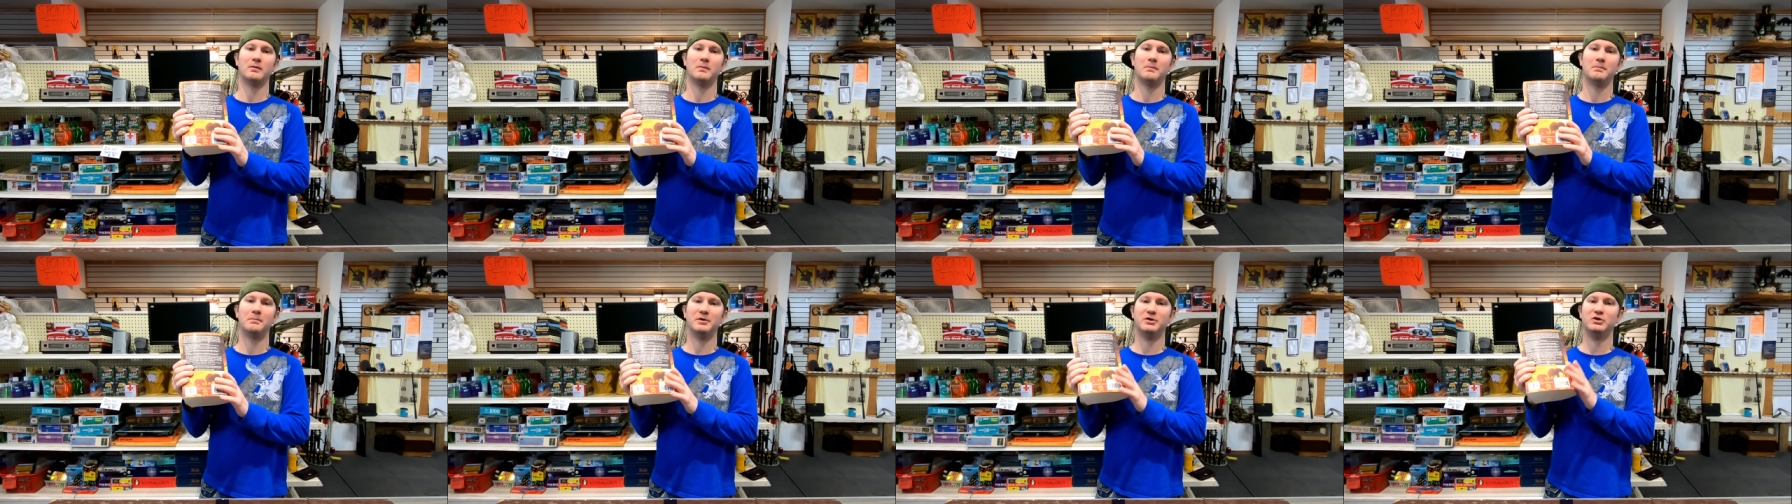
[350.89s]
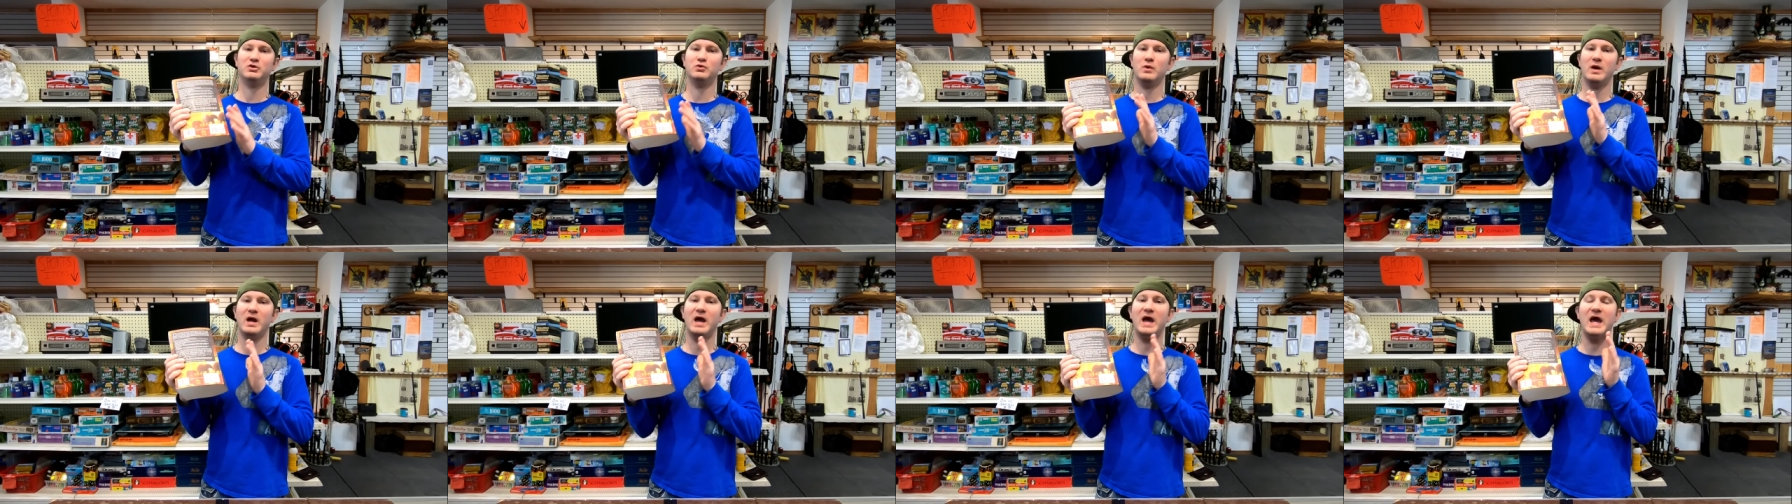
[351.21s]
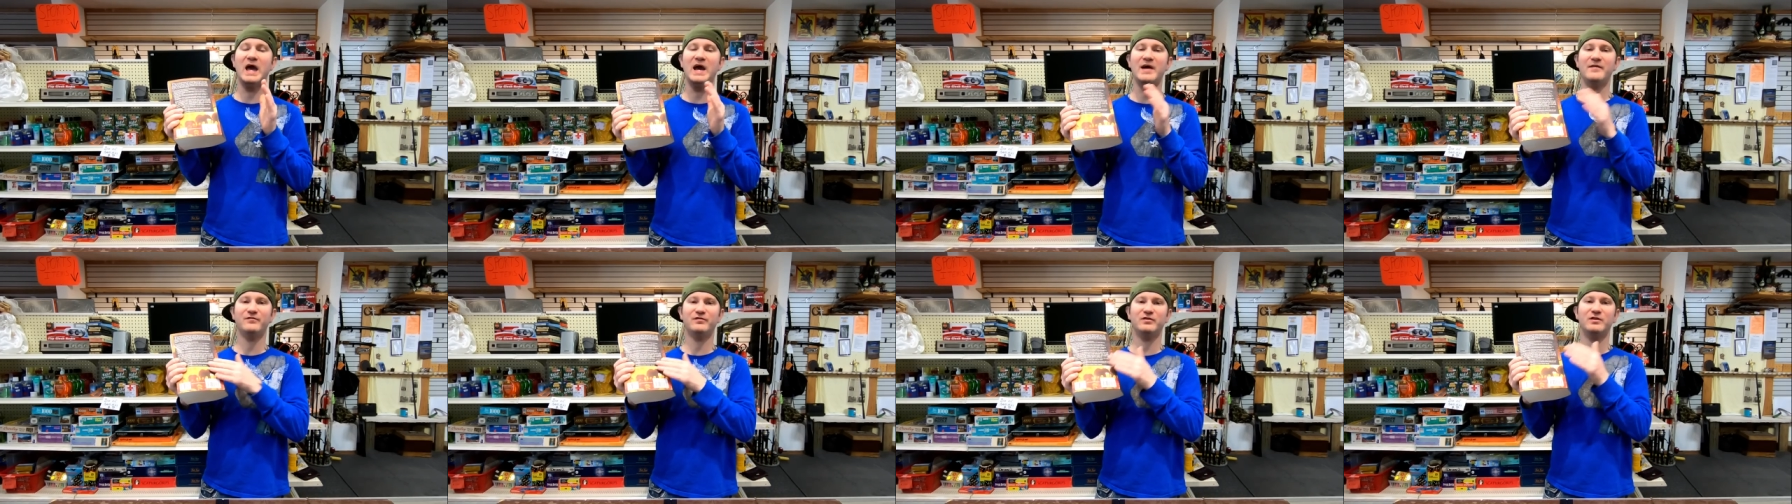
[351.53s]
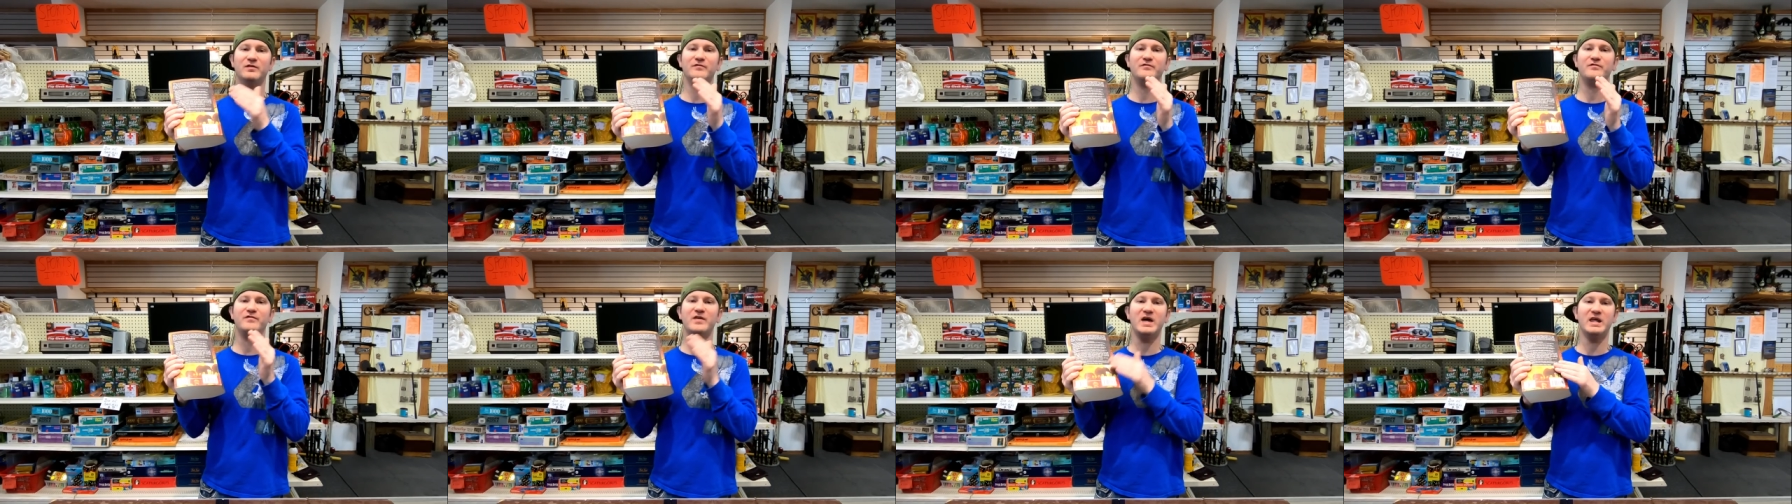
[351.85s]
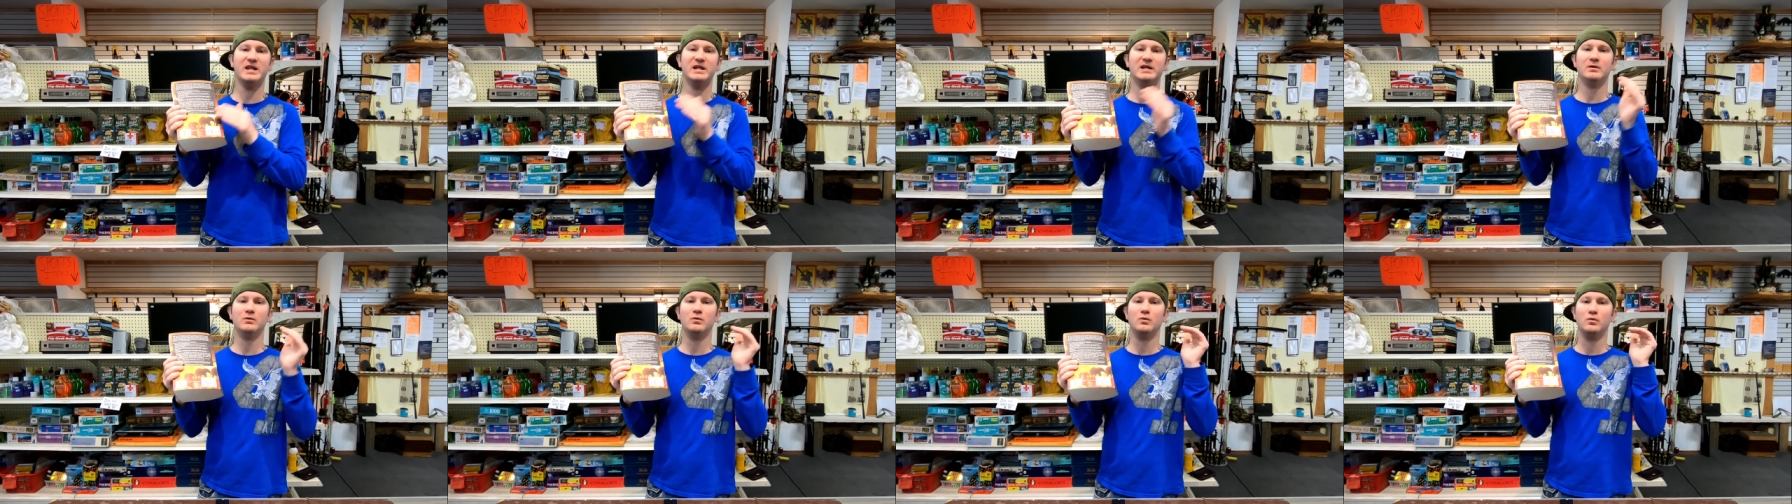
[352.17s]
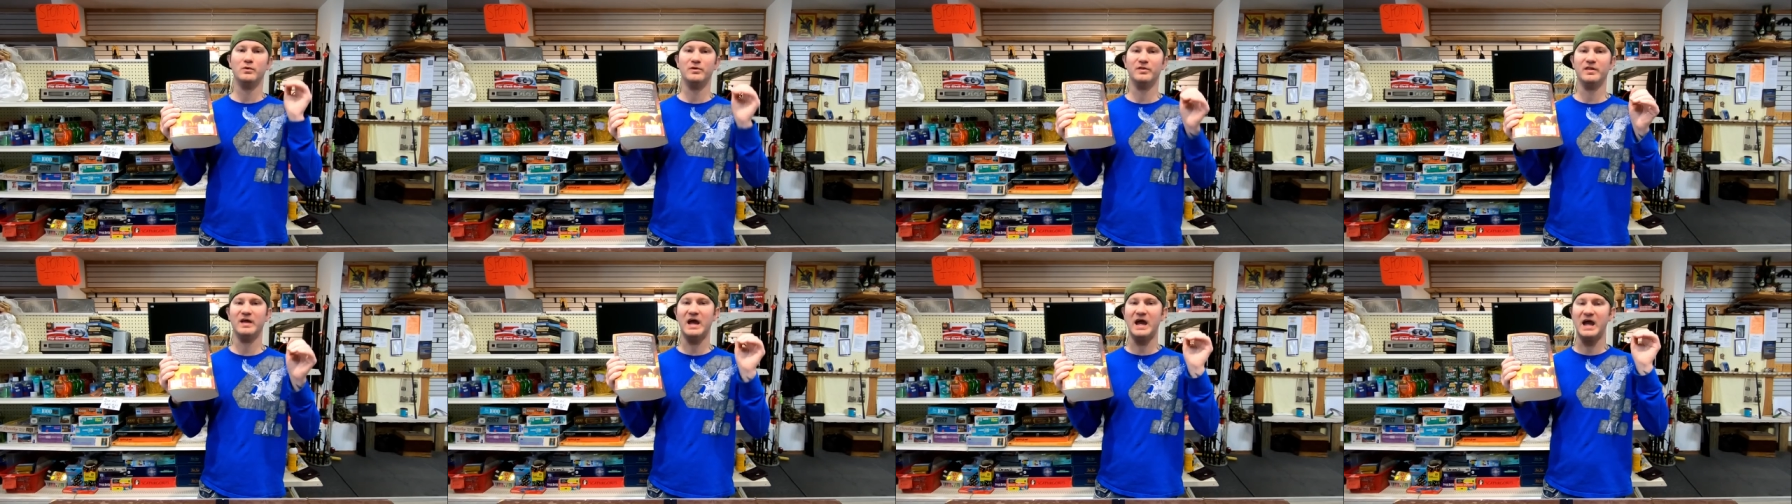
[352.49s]
But you have to vet it
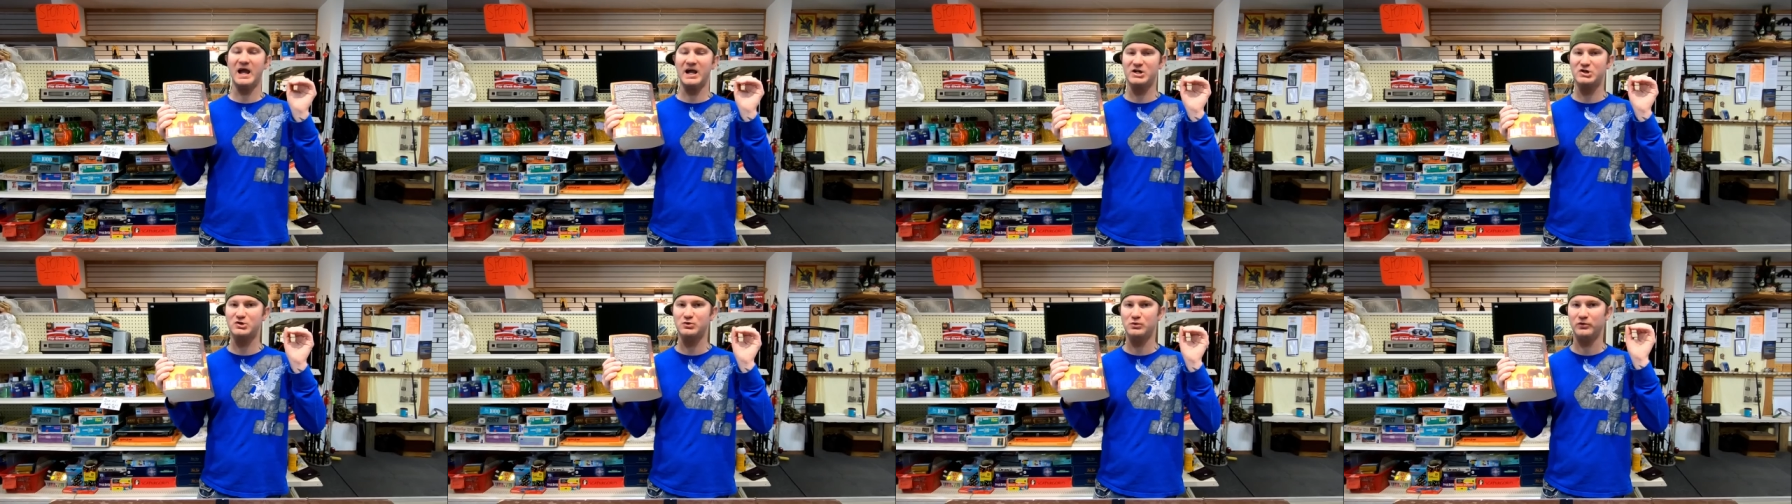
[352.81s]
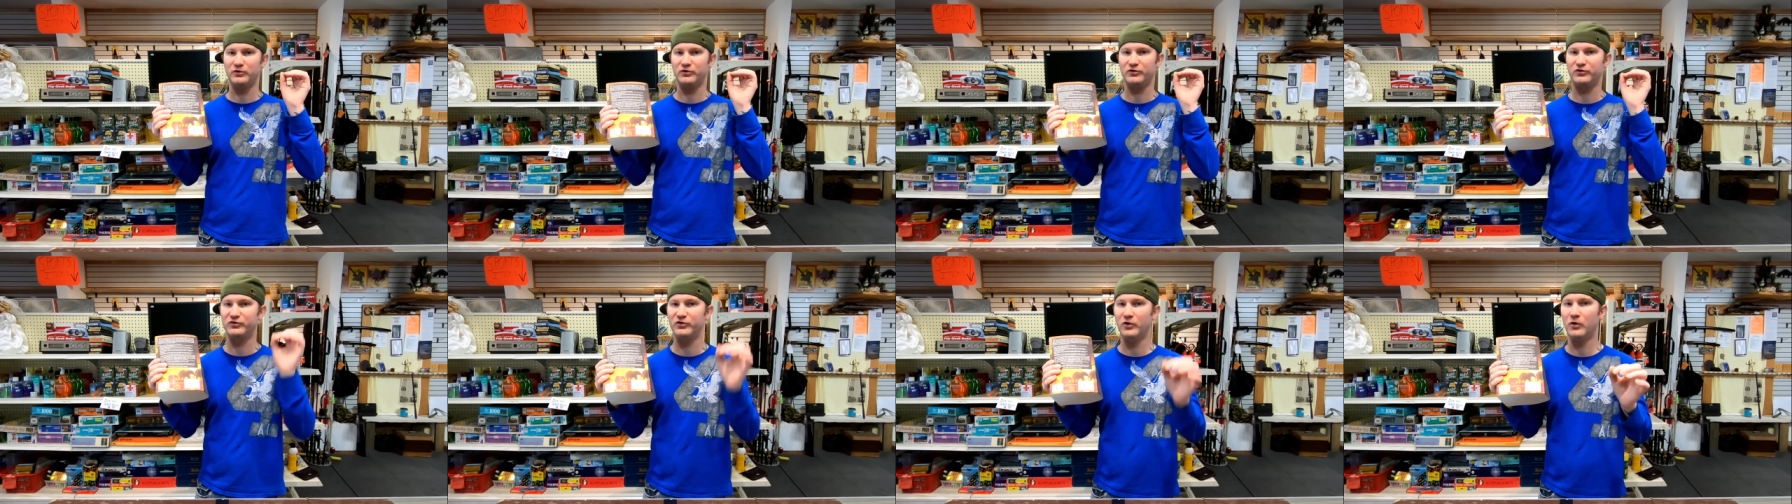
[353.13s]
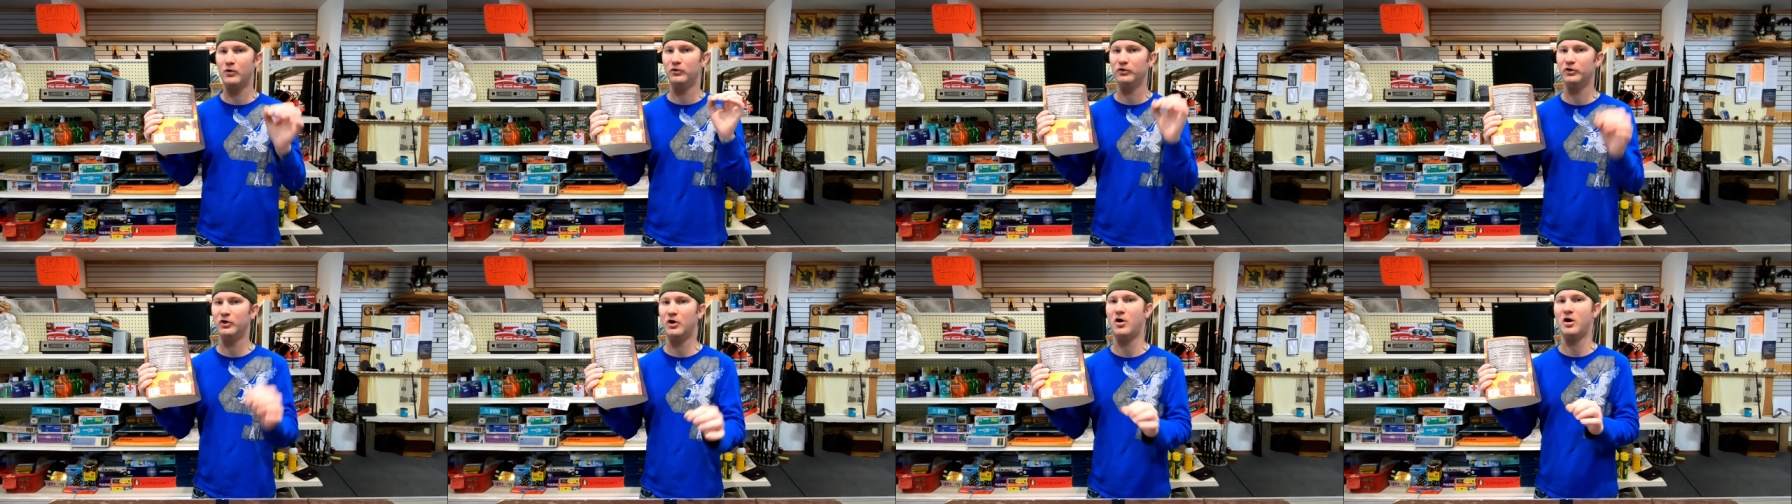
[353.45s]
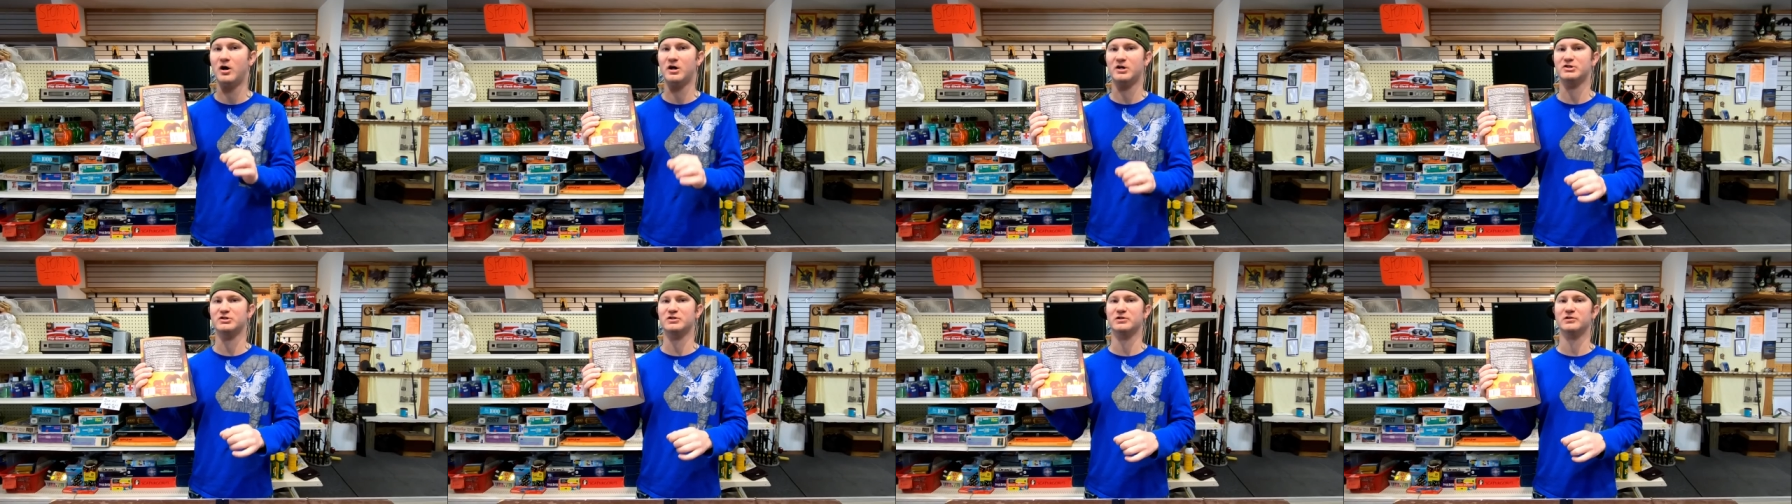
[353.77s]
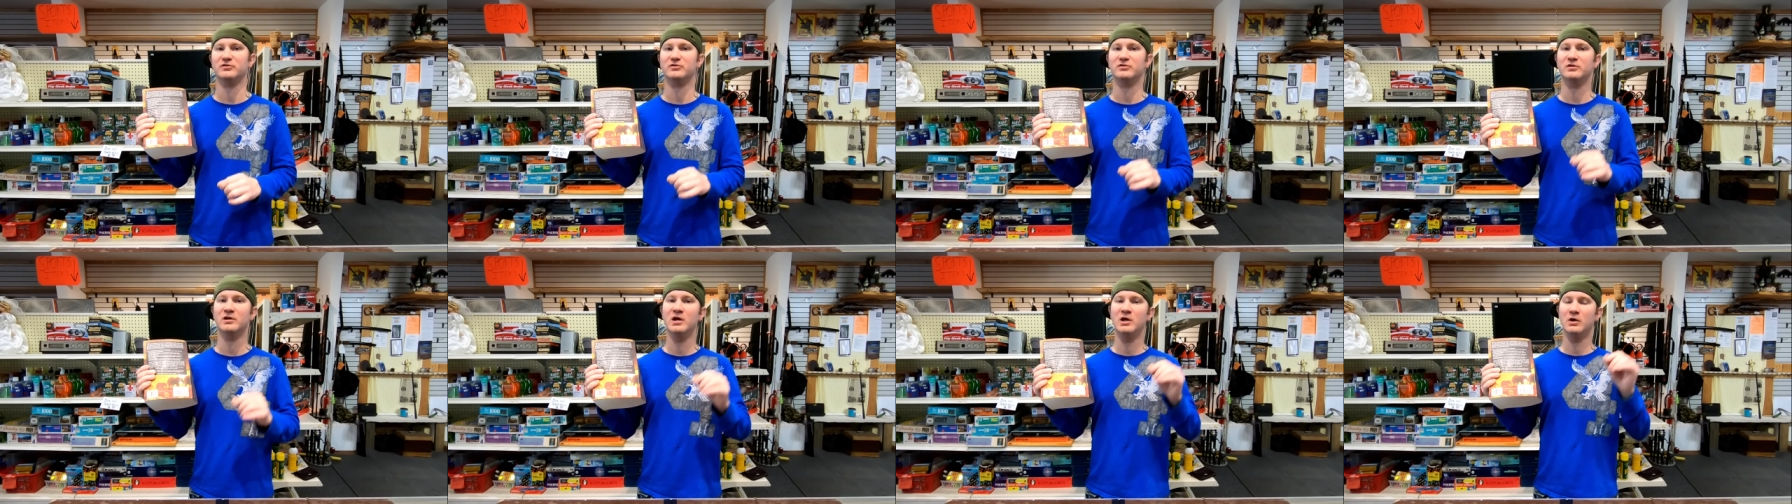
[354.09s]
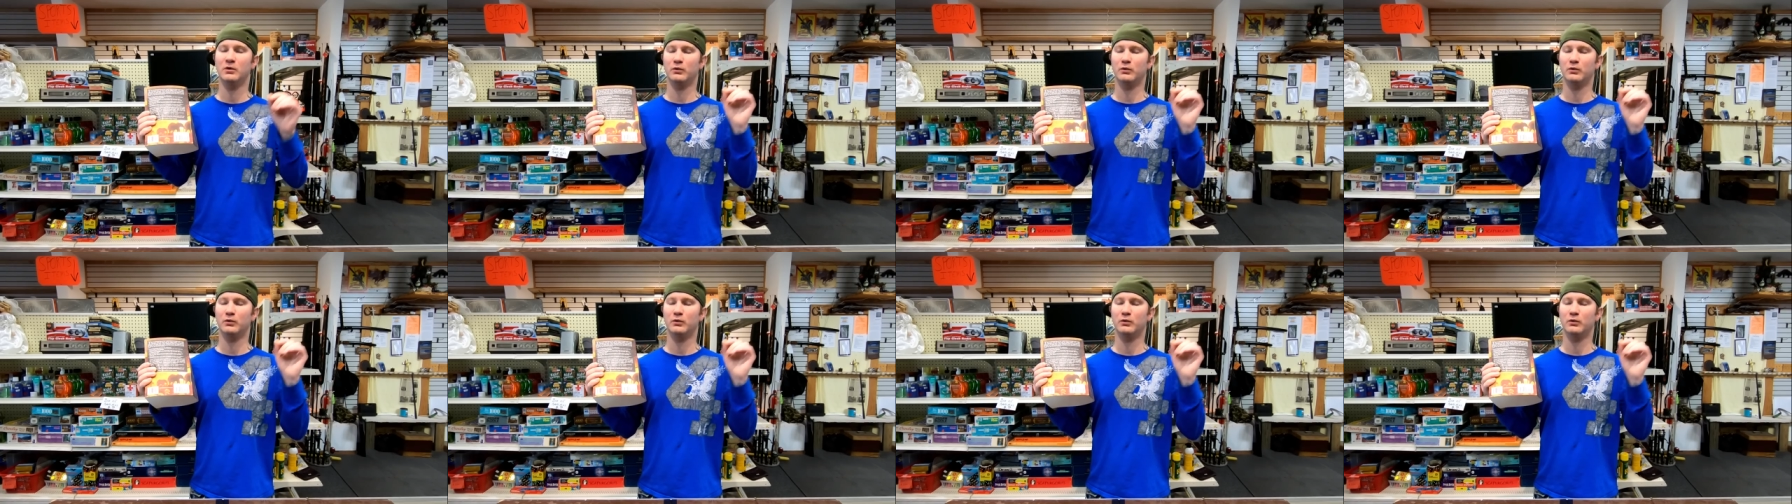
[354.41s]
with actual sold auctions.